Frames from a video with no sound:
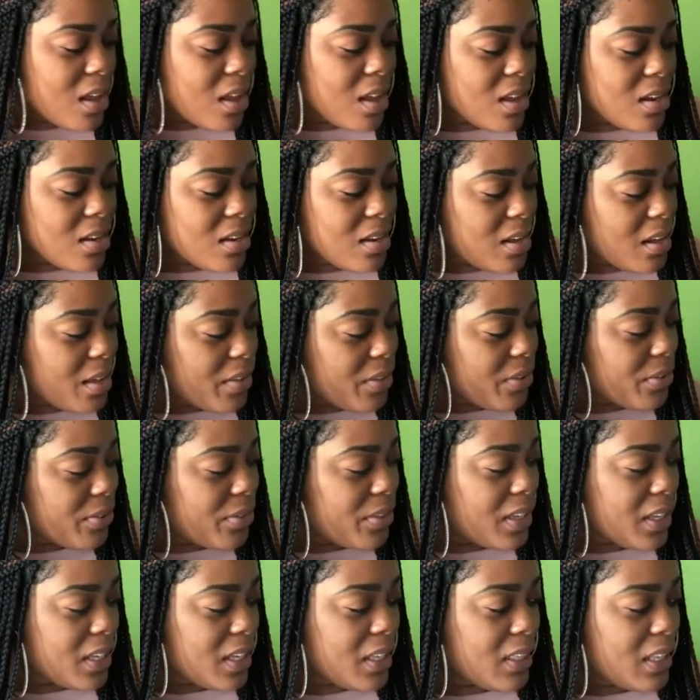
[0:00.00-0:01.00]
Another
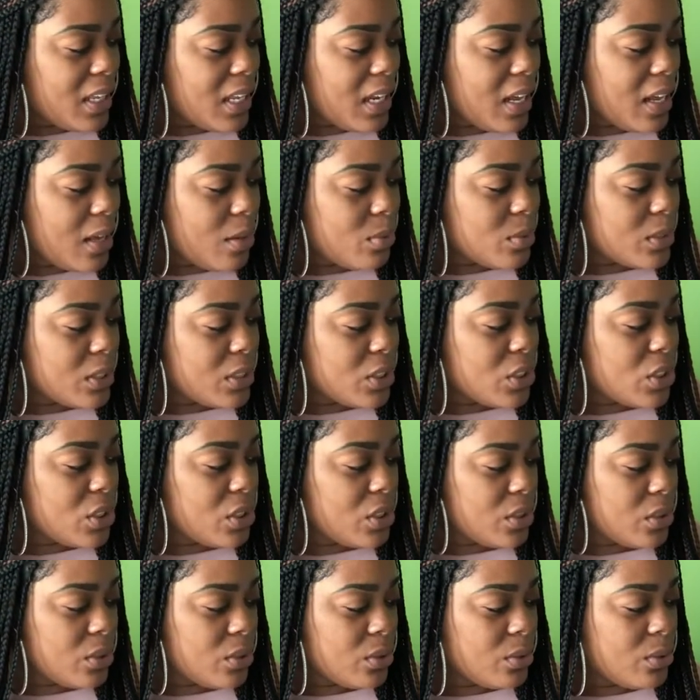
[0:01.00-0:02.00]
thing that I would
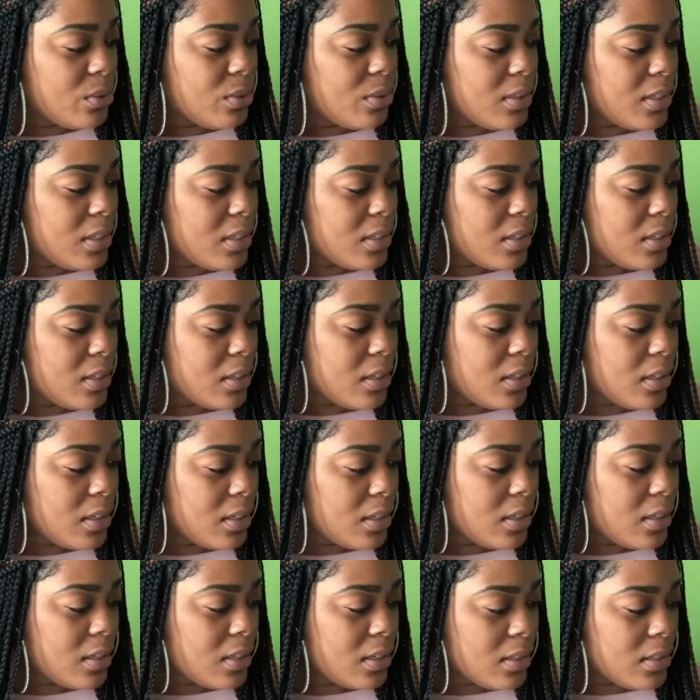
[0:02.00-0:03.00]
do
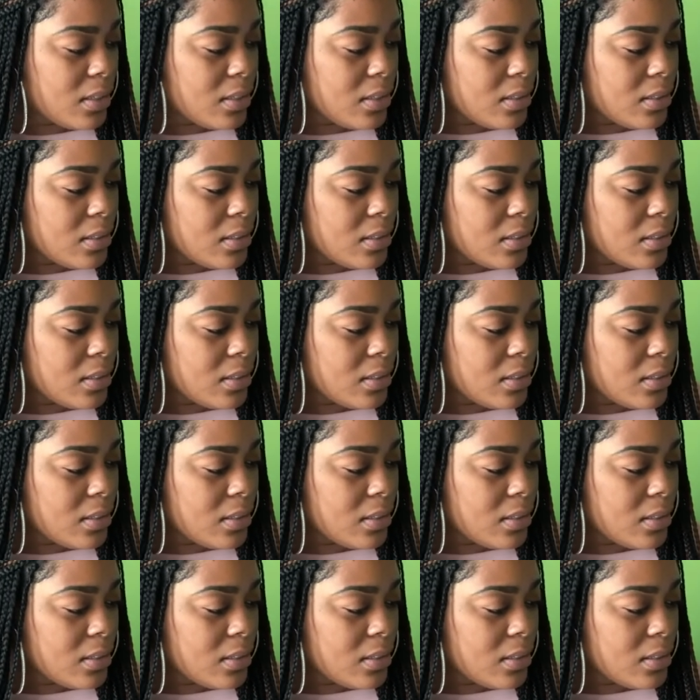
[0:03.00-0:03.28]
is,